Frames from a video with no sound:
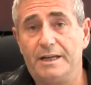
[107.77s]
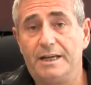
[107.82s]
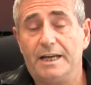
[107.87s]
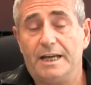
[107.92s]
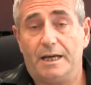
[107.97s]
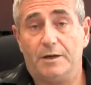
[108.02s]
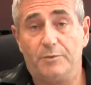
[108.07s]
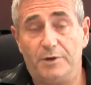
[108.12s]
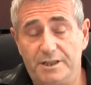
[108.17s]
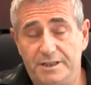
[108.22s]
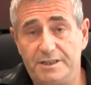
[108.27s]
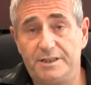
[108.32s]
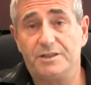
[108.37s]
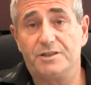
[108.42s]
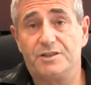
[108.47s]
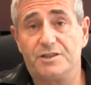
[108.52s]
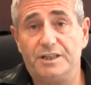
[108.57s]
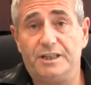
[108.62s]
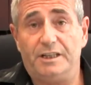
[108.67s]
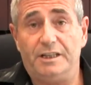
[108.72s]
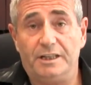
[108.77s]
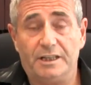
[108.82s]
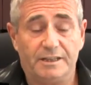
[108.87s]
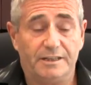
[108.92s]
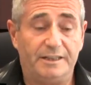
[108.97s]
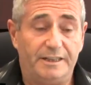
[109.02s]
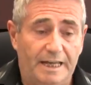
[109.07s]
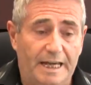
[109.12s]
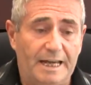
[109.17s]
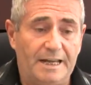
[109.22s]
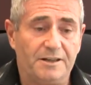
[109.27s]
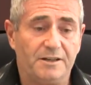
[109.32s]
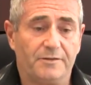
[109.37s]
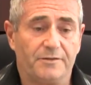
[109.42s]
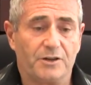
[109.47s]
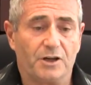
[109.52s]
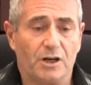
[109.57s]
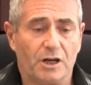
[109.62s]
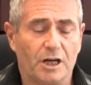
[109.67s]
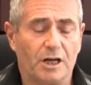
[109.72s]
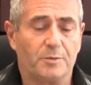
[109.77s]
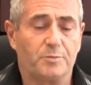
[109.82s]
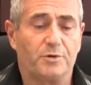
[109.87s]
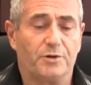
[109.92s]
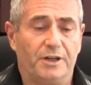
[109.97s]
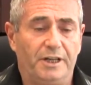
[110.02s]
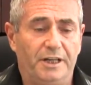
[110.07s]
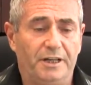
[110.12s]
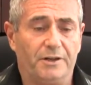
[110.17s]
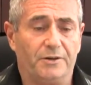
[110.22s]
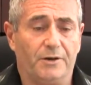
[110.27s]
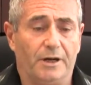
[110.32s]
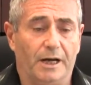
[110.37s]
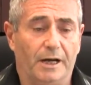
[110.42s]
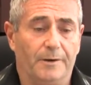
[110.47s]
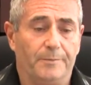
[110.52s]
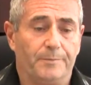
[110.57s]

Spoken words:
and we did see the end of the Harper era.